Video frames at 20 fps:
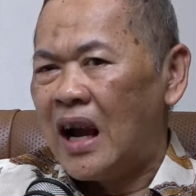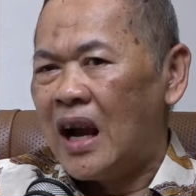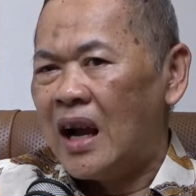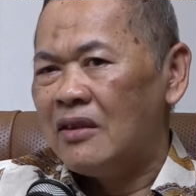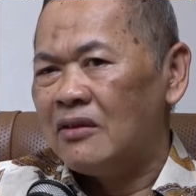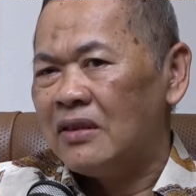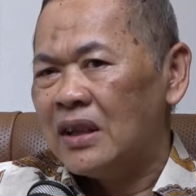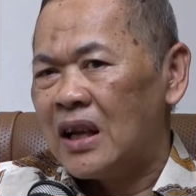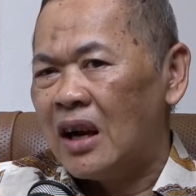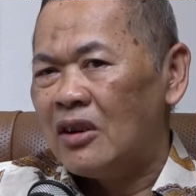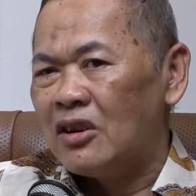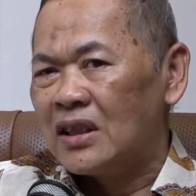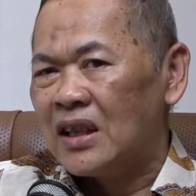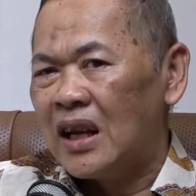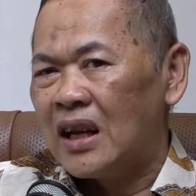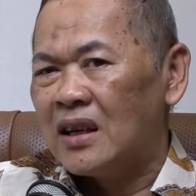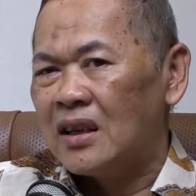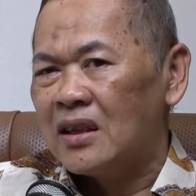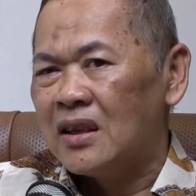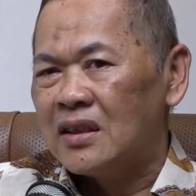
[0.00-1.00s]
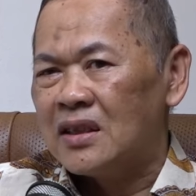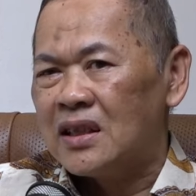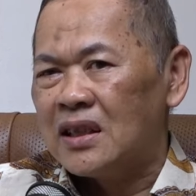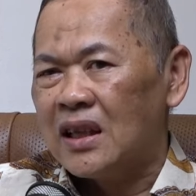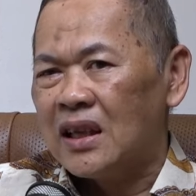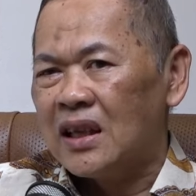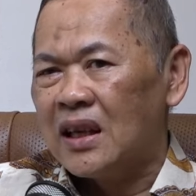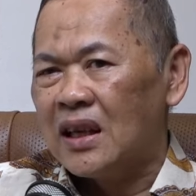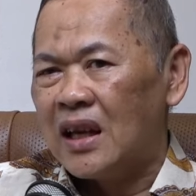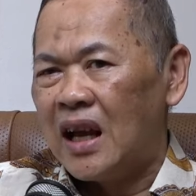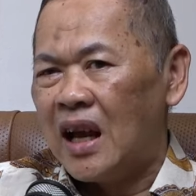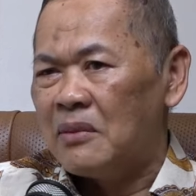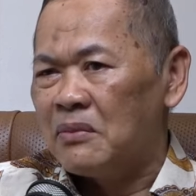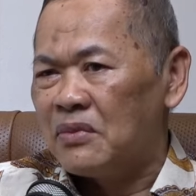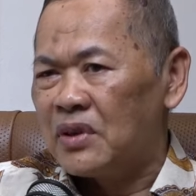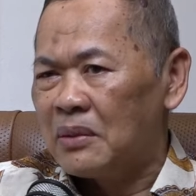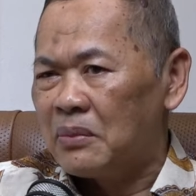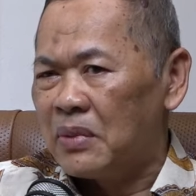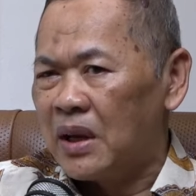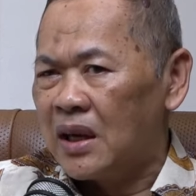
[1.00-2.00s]
are with our technology, I'm
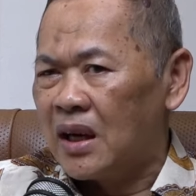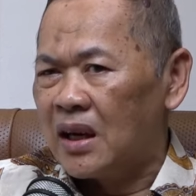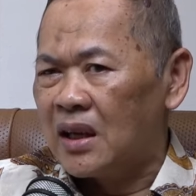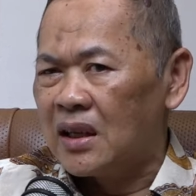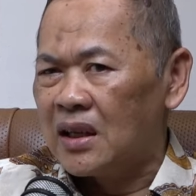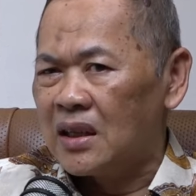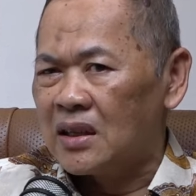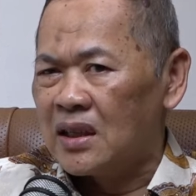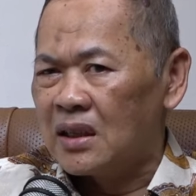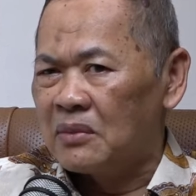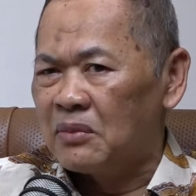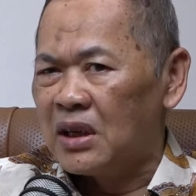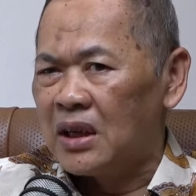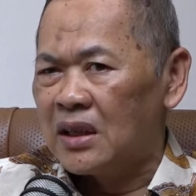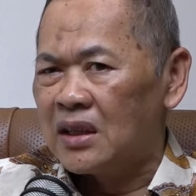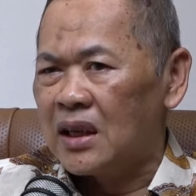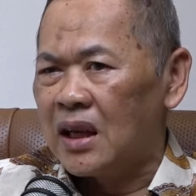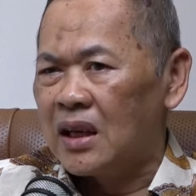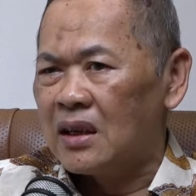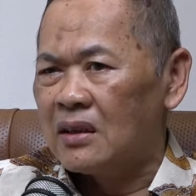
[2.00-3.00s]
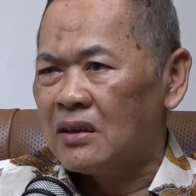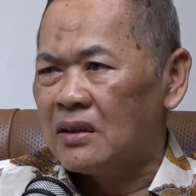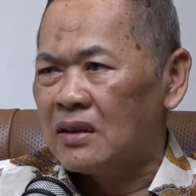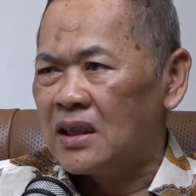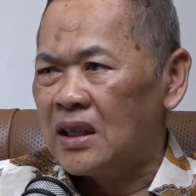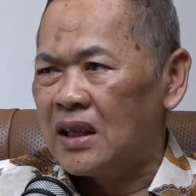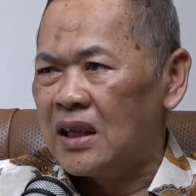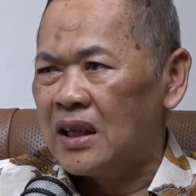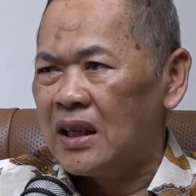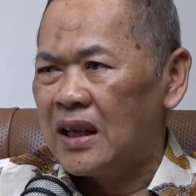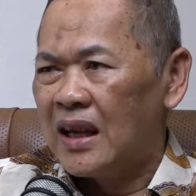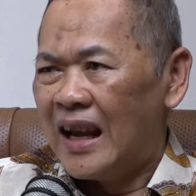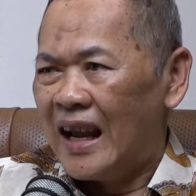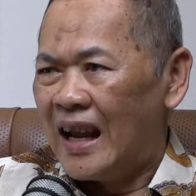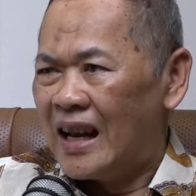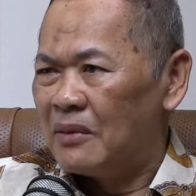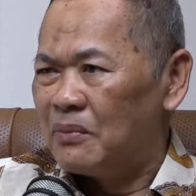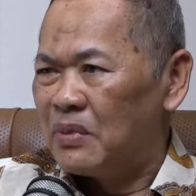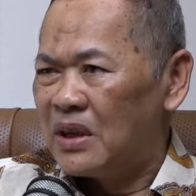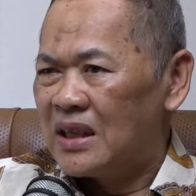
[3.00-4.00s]
preparing the similar technology,
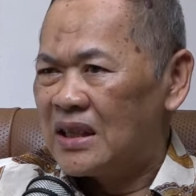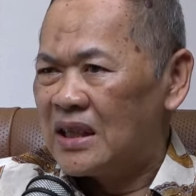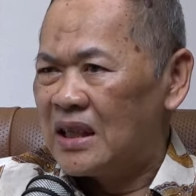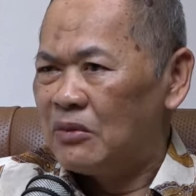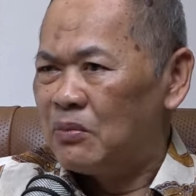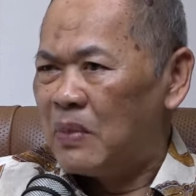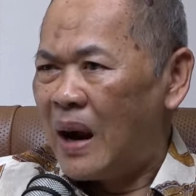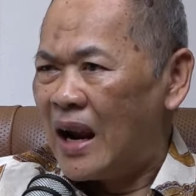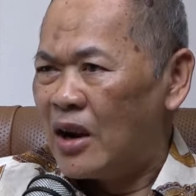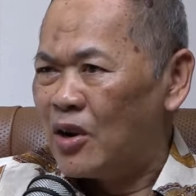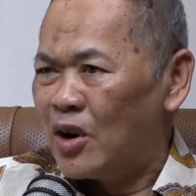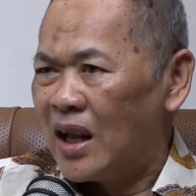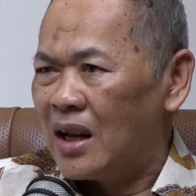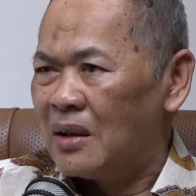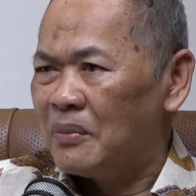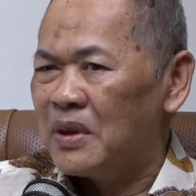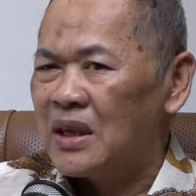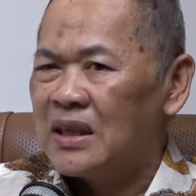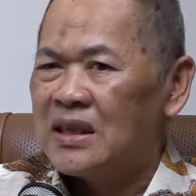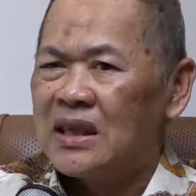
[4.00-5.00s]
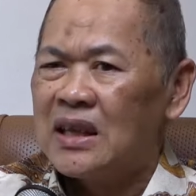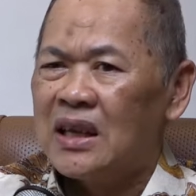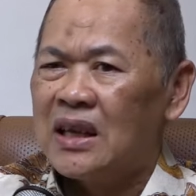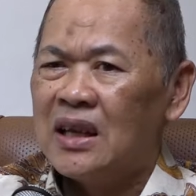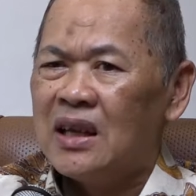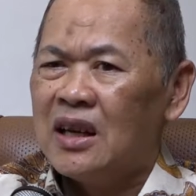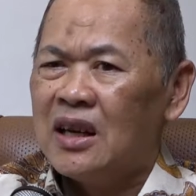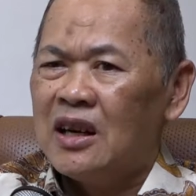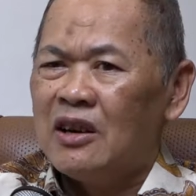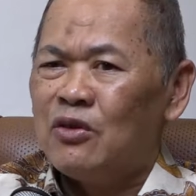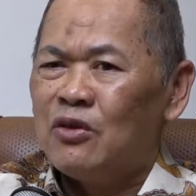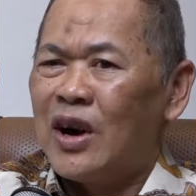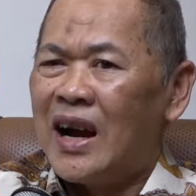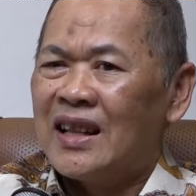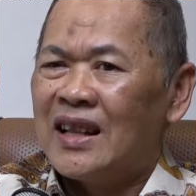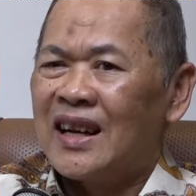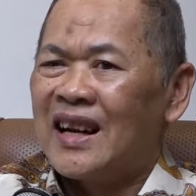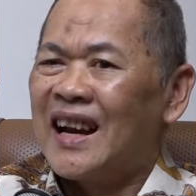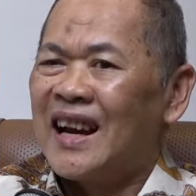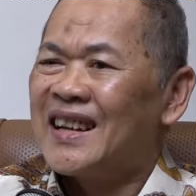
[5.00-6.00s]
LPG, bio LPG, for
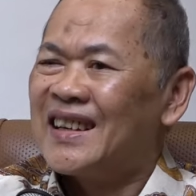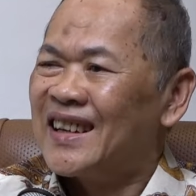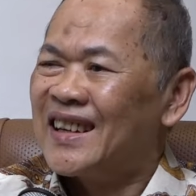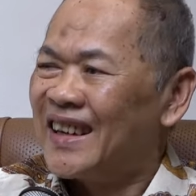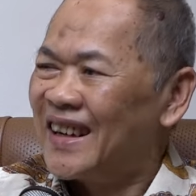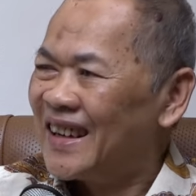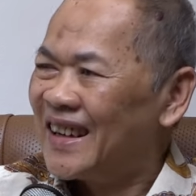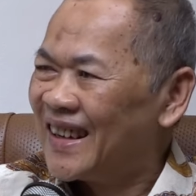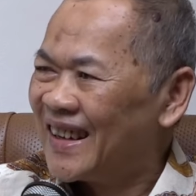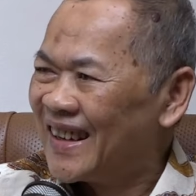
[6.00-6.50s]
other country.